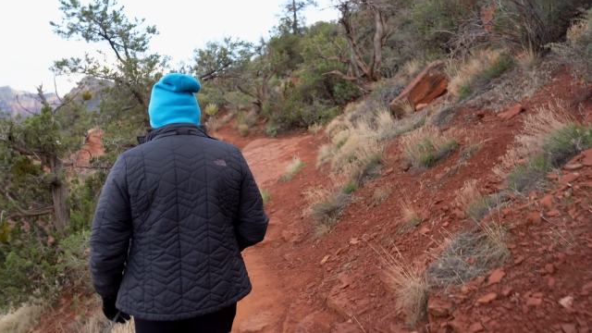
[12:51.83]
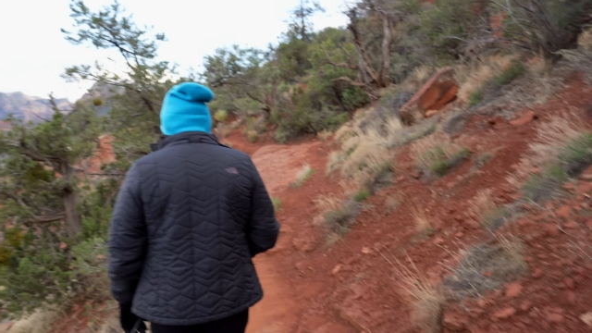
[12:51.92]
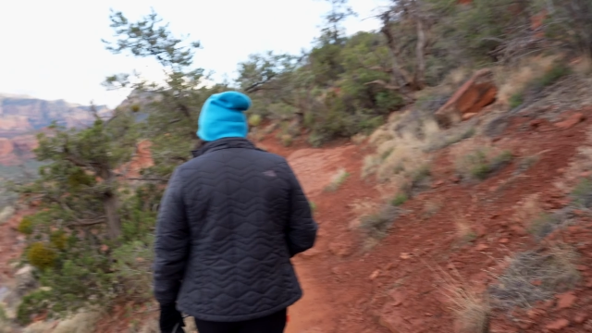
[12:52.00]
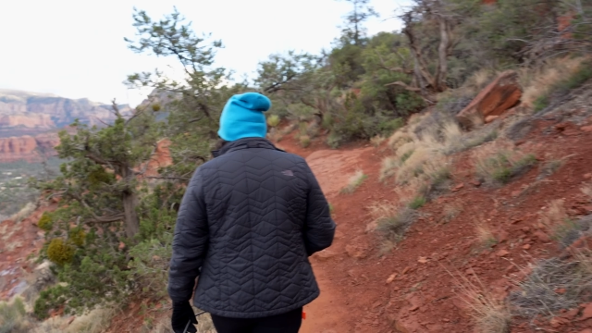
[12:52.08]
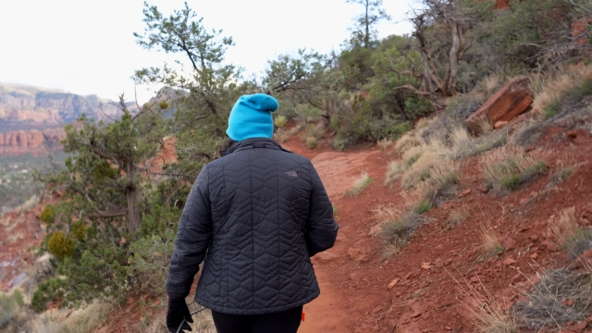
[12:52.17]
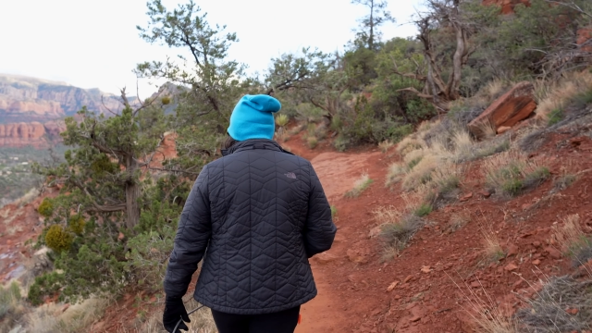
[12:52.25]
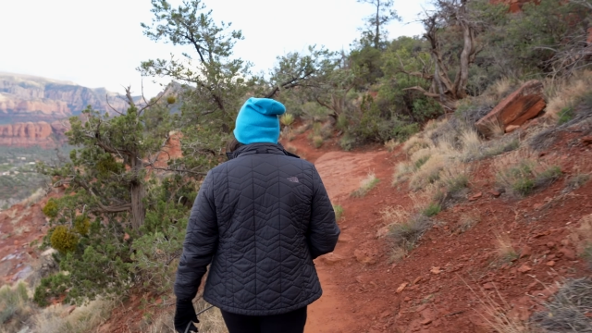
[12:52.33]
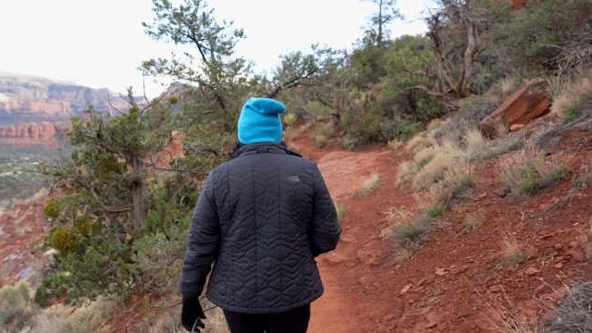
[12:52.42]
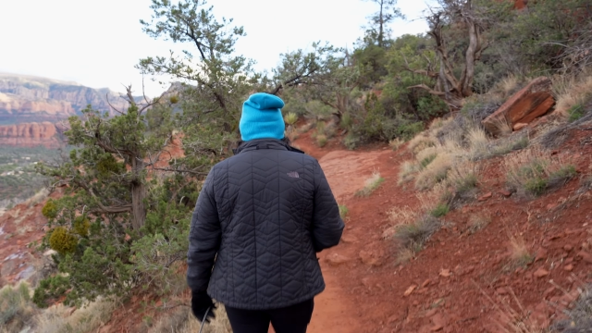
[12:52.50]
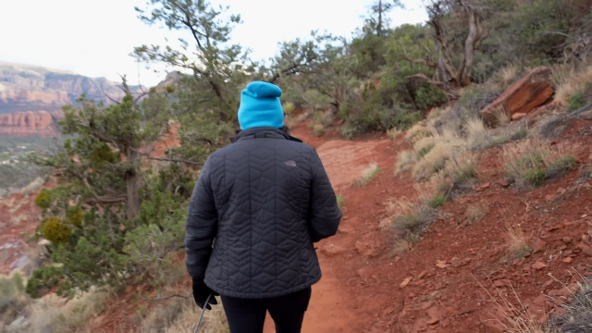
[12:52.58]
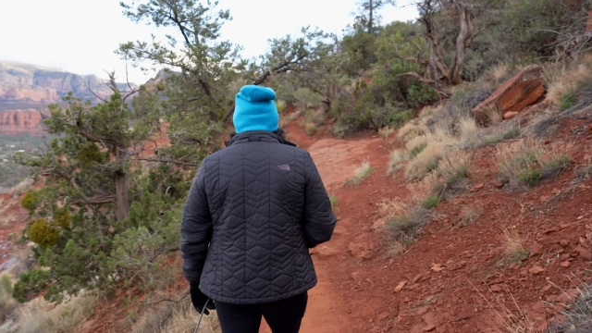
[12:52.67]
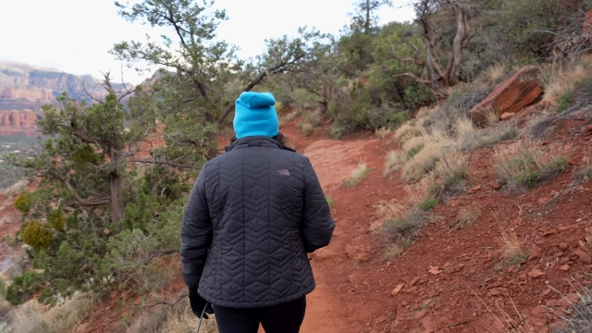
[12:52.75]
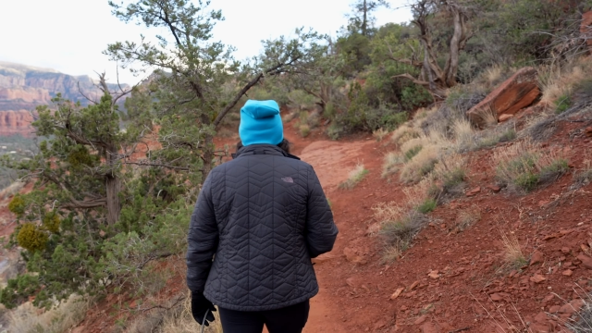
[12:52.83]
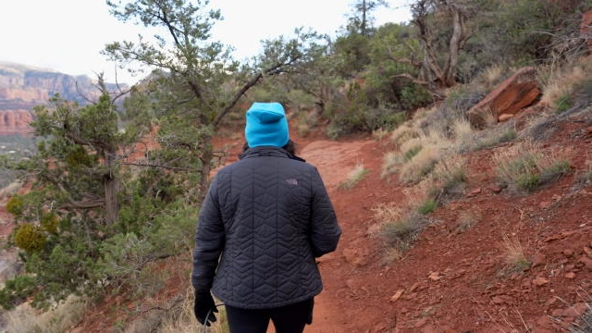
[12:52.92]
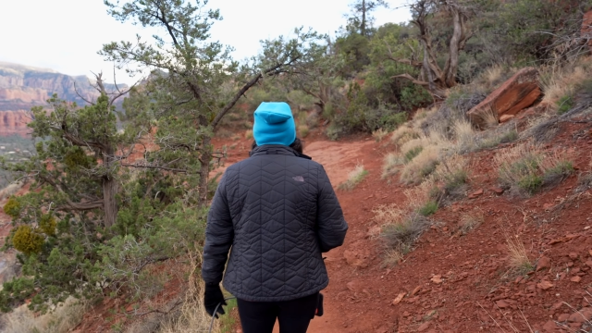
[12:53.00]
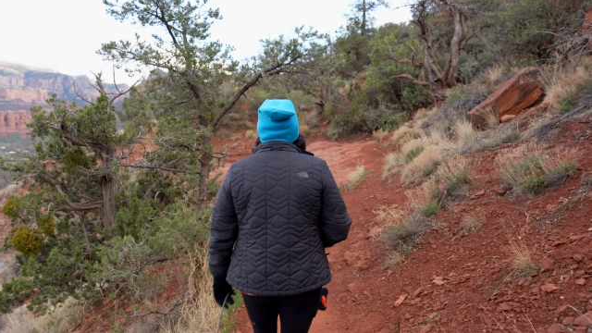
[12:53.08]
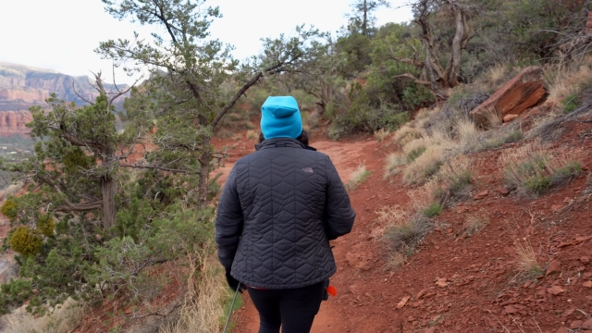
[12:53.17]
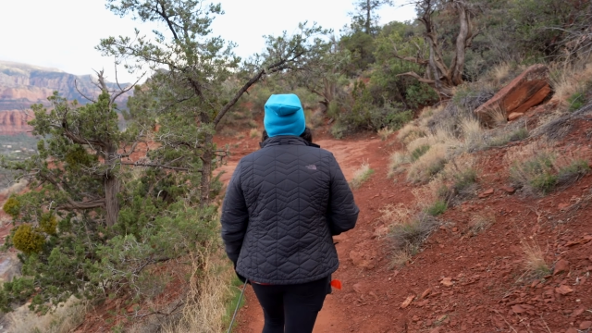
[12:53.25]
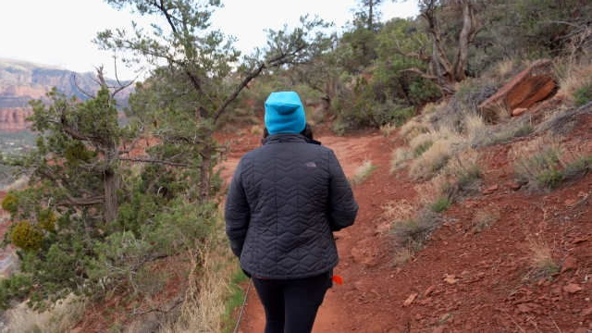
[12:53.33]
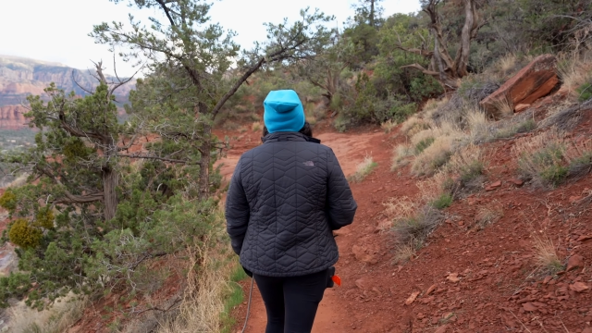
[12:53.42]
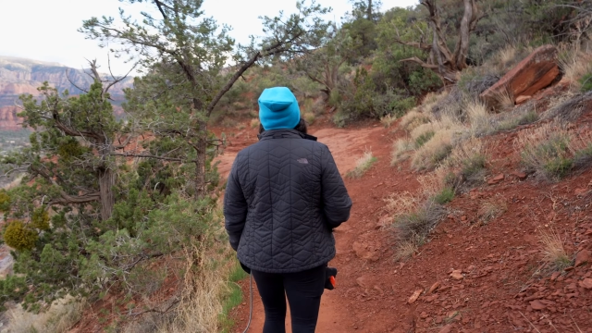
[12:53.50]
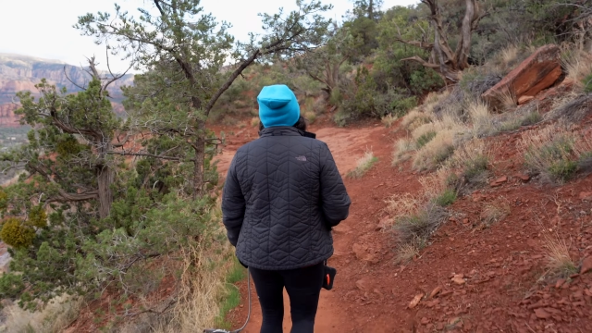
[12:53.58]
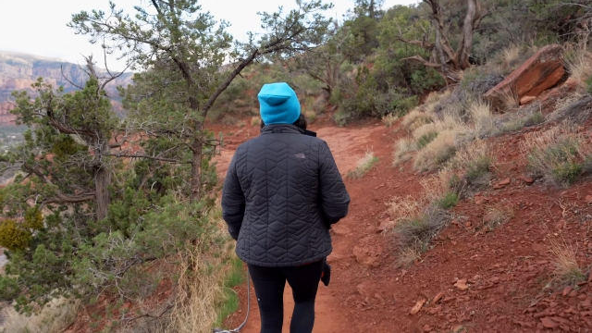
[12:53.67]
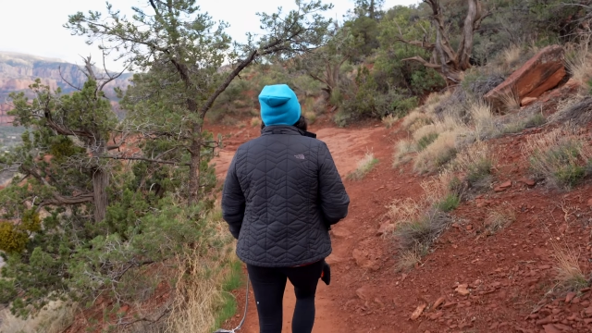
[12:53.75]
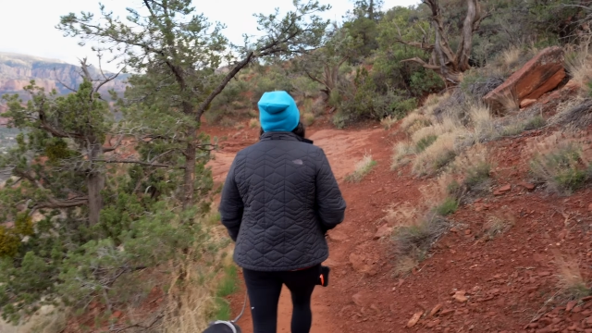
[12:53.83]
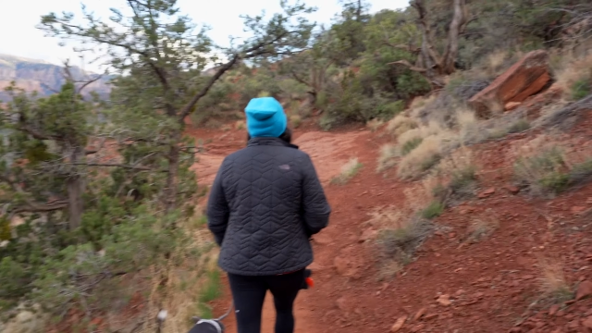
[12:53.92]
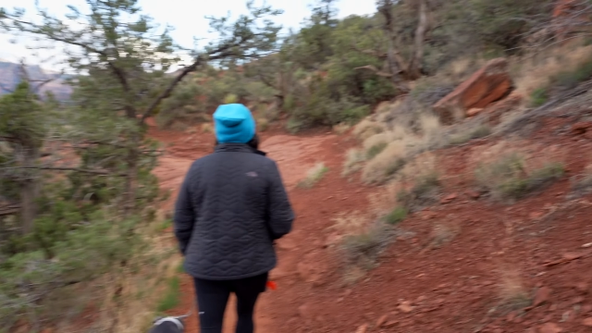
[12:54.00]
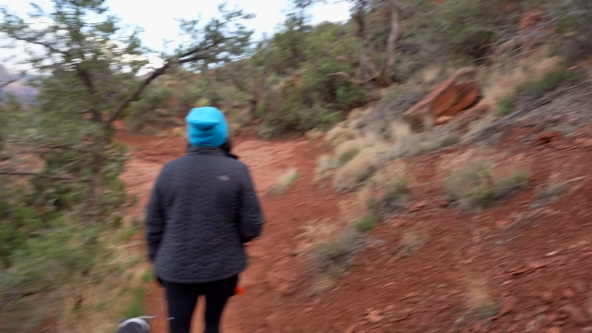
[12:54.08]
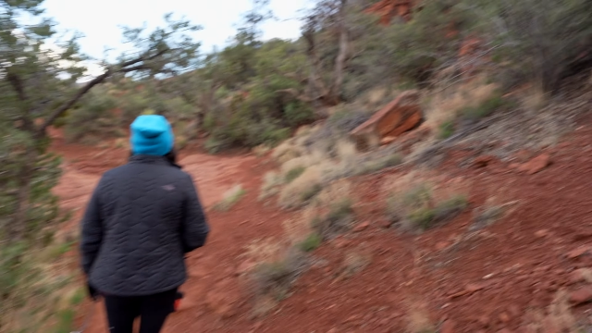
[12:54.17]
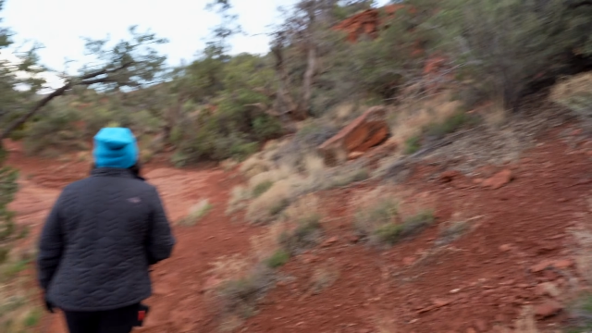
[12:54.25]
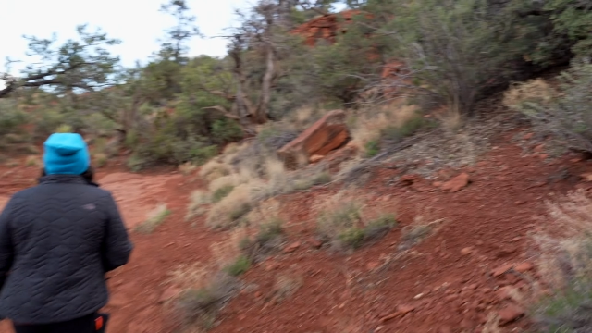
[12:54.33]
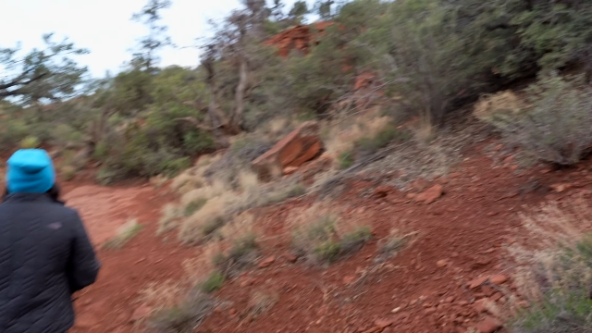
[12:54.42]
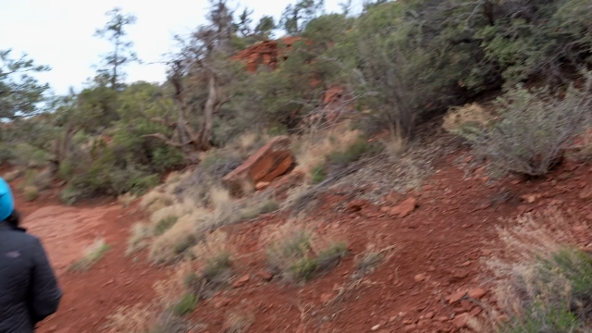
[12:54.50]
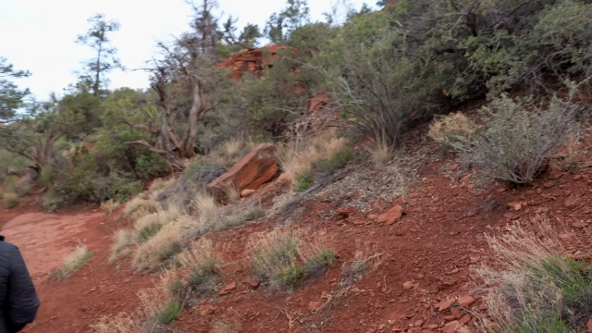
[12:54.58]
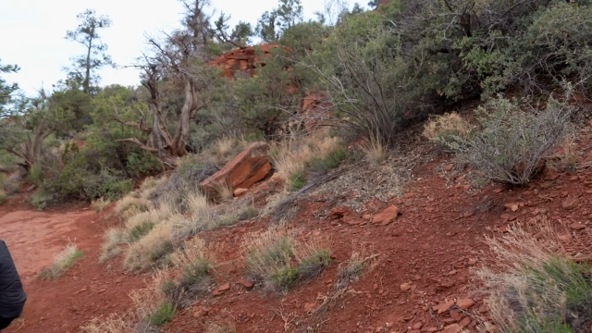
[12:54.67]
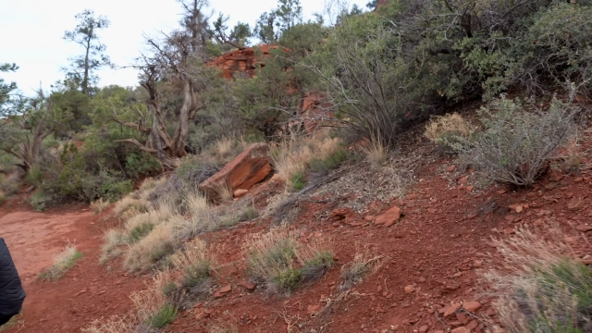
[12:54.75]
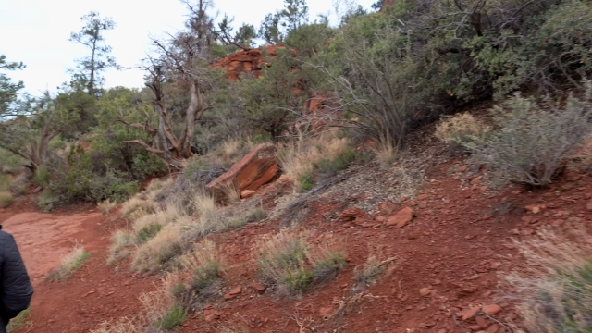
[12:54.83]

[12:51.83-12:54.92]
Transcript: (no speaker visible)